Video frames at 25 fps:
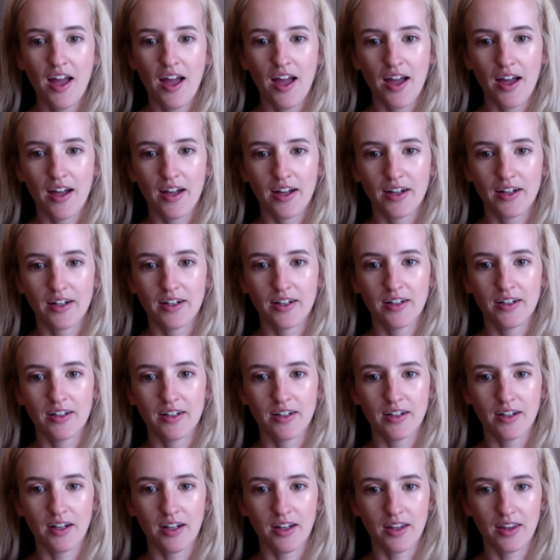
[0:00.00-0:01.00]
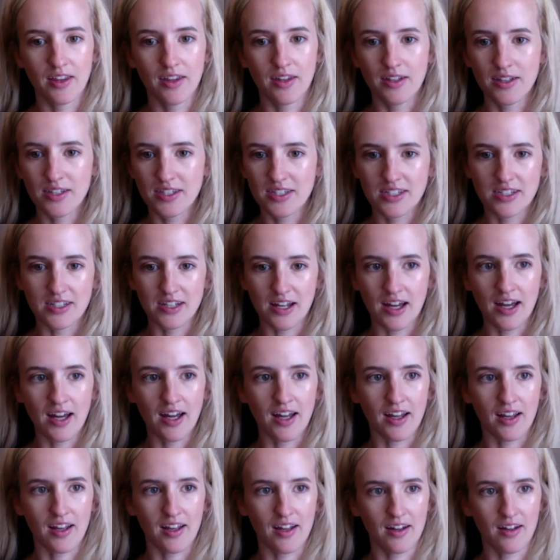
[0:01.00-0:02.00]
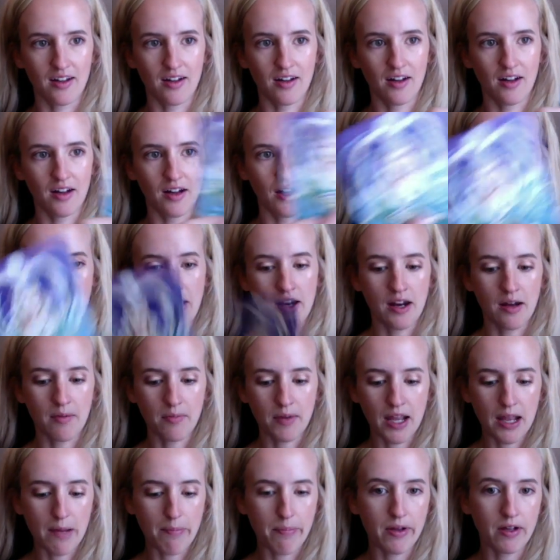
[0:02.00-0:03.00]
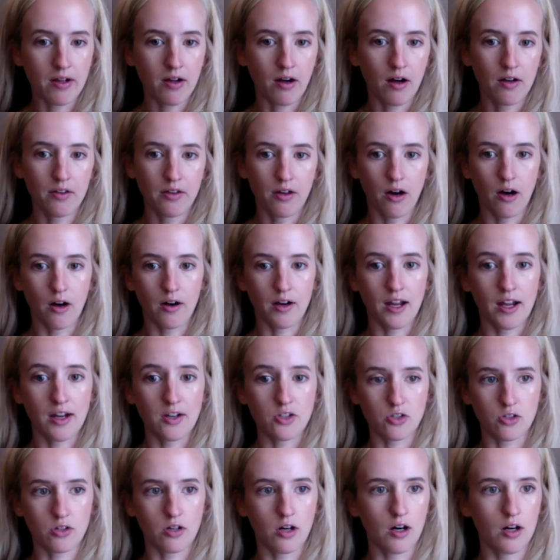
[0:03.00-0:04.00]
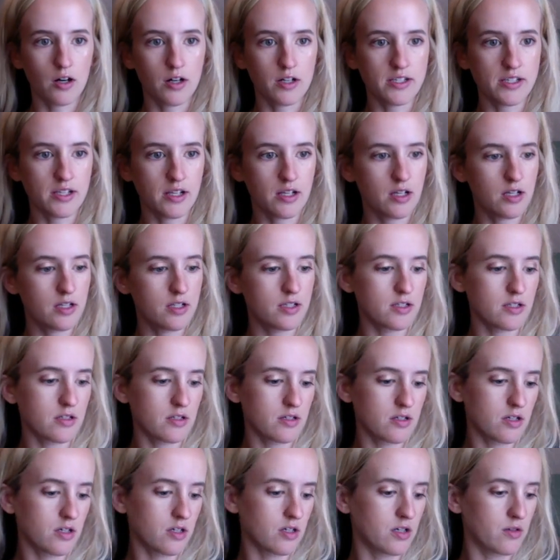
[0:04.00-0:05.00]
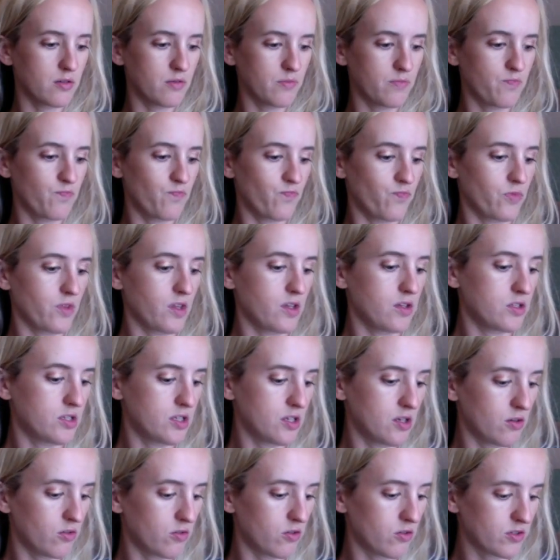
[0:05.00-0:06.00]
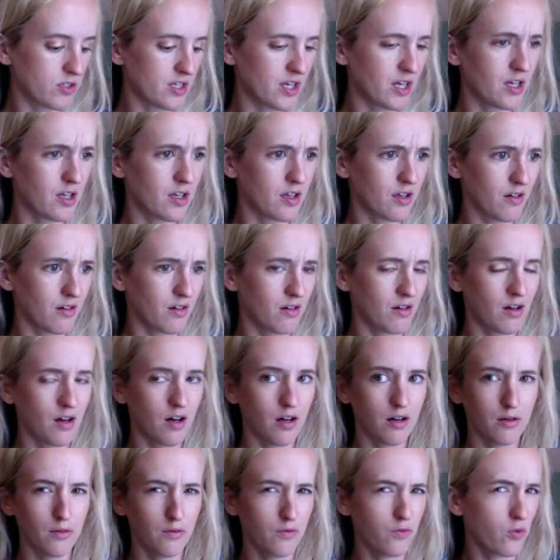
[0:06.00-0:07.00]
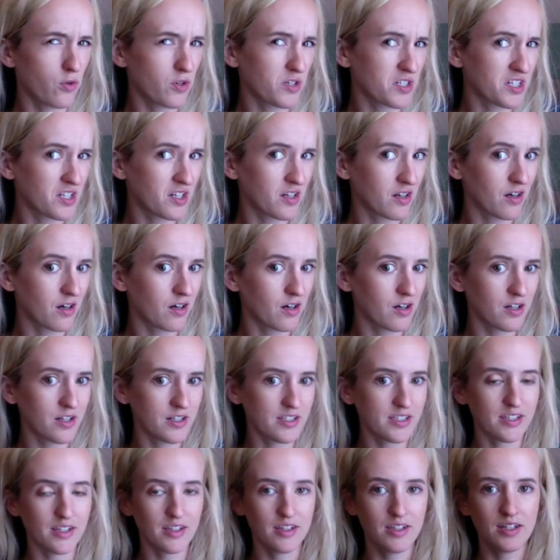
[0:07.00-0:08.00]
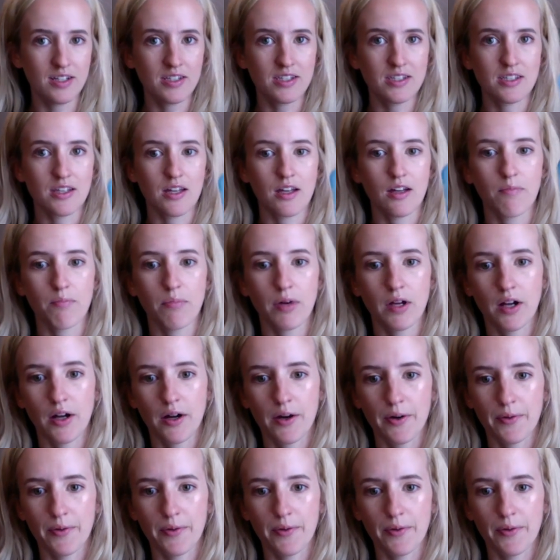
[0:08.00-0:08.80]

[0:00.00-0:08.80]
and this deck, and I'm keeping all the Archangel cards in it, too. There's like 114 cards in this, but